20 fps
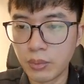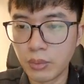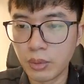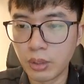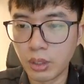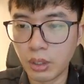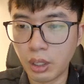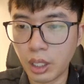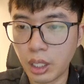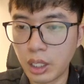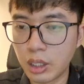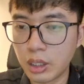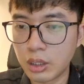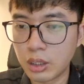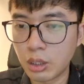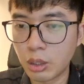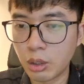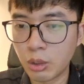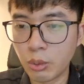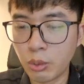Alright.
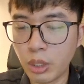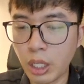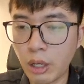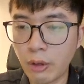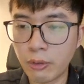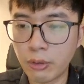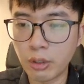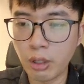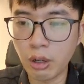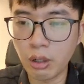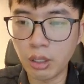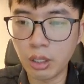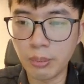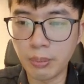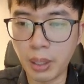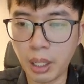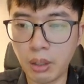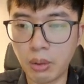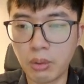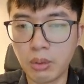So we have talked
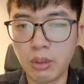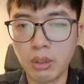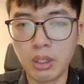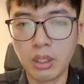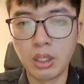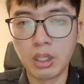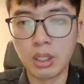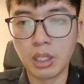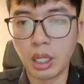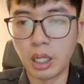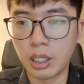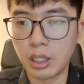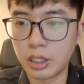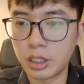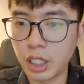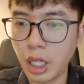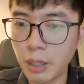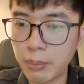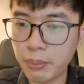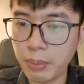about the
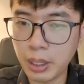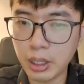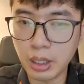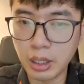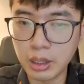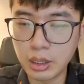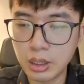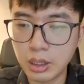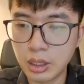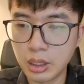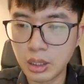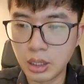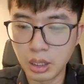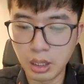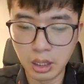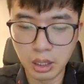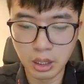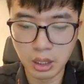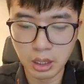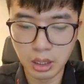chart patterns,
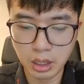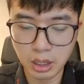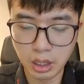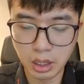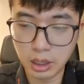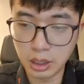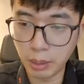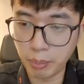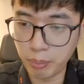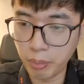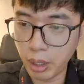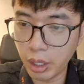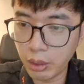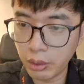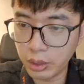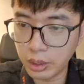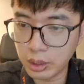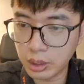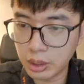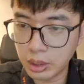the support and
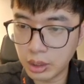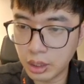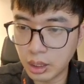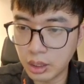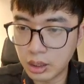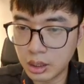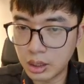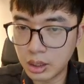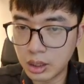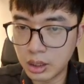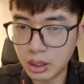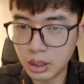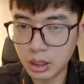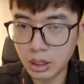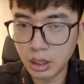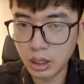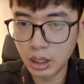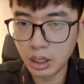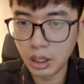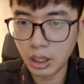resistance,
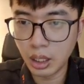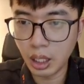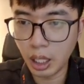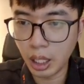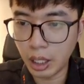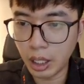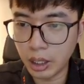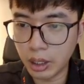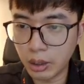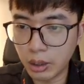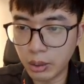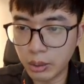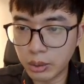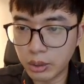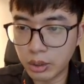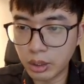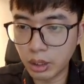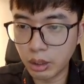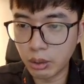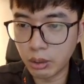and
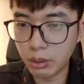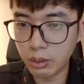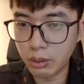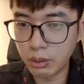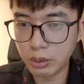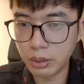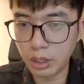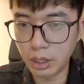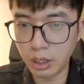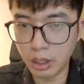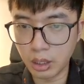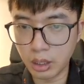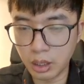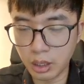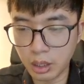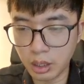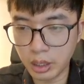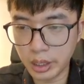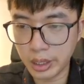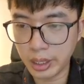also
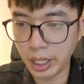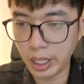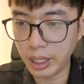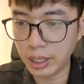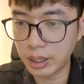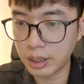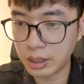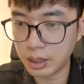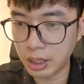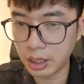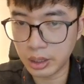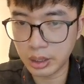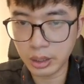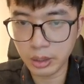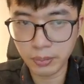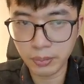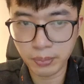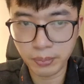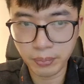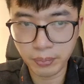the candlesticks.
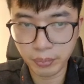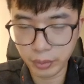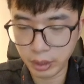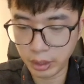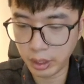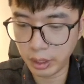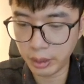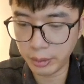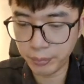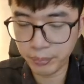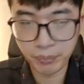Alright.